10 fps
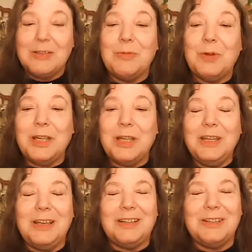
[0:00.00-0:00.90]
So we're going
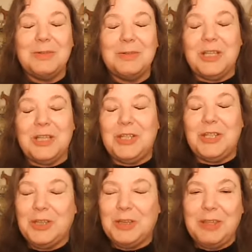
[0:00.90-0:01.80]
to
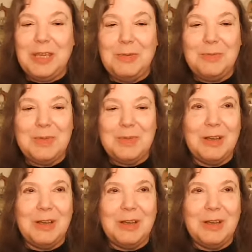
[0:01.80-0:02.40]
switch themes